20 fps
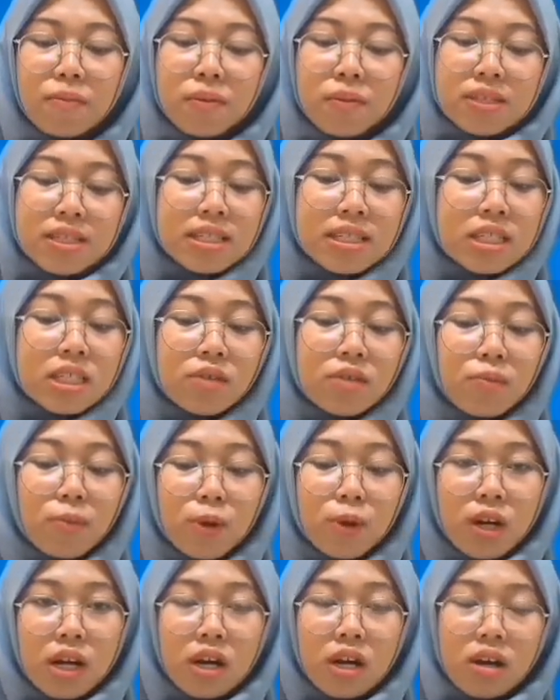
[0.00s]
If
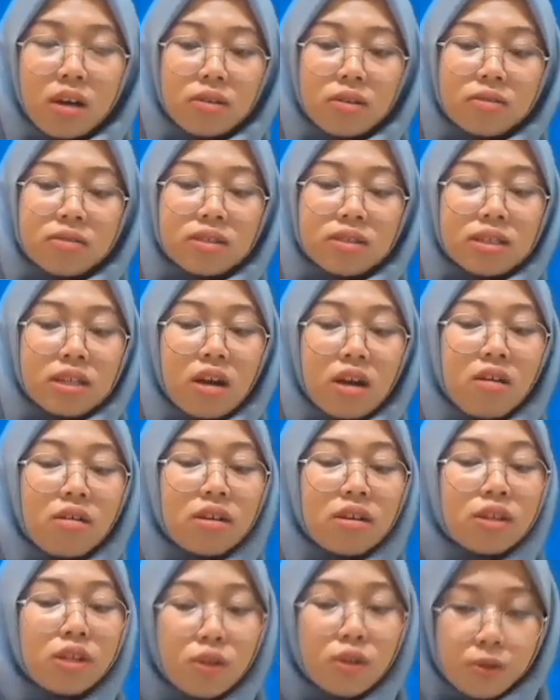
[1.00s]
possessive
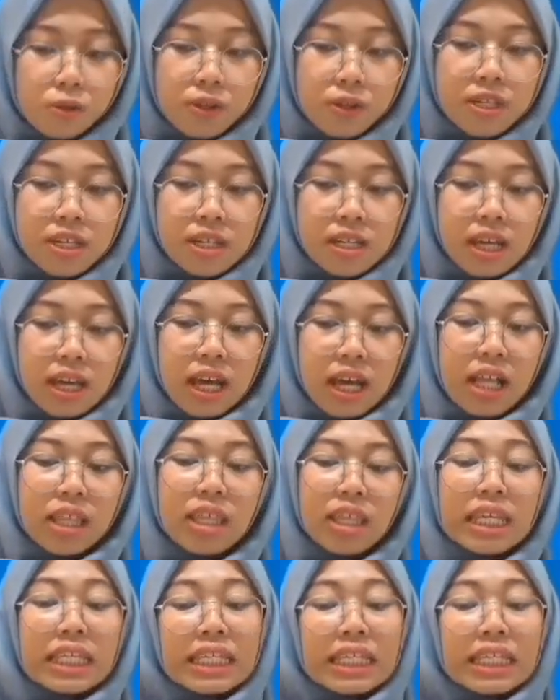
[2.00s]
pronouns are used,